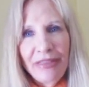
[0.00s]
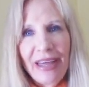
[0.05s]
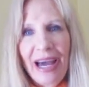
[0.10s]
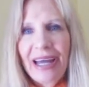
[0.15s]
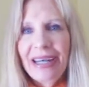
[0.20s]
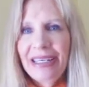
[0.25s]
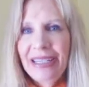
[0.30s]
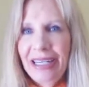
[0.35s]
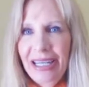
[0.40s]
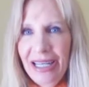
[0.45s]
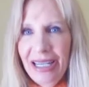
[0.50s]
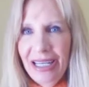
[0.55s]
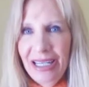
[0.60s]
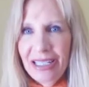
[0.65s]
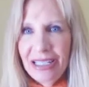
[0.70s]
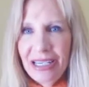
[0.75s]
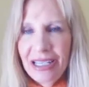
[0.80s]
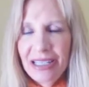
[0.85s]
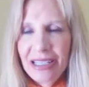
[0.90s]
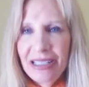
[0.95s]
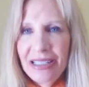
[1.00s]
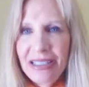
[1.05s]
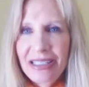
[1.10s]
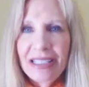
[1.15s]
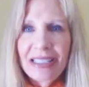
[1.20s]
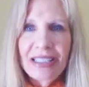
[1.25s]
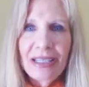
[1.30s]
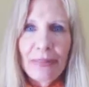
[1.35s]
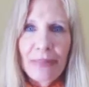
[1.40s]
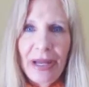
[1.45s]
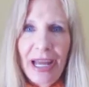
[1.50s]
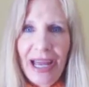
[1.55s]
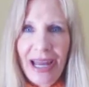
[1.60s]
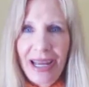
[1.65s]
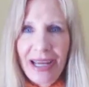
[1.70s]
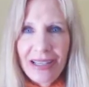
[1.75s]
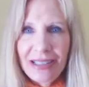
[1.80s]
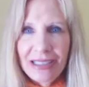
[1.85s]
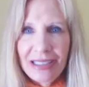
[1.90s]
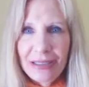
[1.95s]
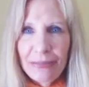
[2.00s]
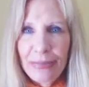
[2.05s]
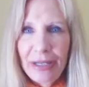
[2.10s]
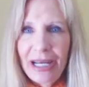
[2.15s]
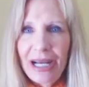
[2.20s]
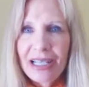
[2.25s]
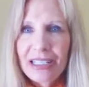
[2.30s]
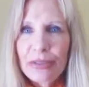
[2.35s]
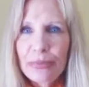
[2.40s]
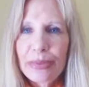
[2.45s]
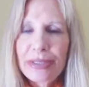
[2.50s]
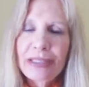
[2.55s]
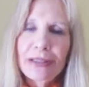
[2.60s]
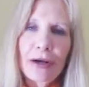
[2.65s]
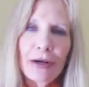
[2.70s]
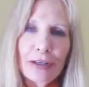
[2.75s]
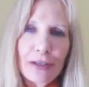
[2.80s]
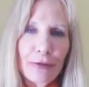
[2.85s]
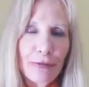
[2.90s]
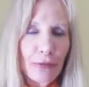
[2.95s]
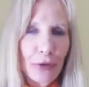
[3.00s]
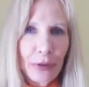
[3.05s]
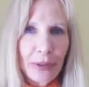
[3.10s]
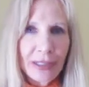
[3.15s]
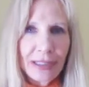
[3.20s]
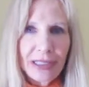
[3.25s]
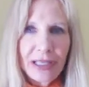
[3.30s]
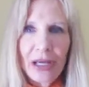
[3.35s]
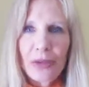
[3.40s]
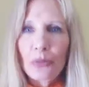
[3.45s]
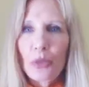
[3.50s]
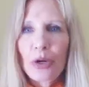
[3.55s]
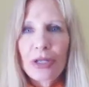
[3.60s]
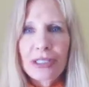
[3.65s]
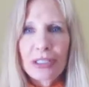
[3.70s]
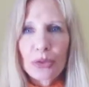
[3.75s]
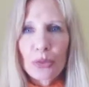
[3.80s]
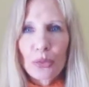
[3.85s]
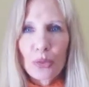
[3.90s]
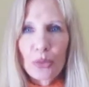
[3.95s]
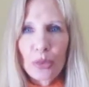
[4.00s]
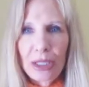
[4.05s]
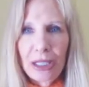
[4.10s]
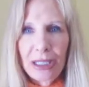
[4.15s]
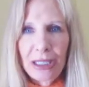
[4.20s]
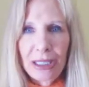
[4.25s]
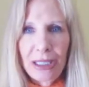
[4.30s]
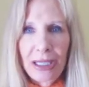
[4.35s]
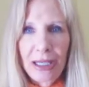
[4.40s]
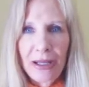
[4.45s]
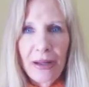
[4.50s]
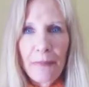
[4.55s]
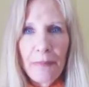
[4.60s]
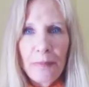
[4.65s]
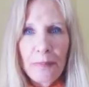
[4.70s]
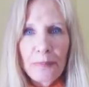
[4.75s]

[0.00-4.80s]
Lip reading: that need dissipates because we start to focus on what's really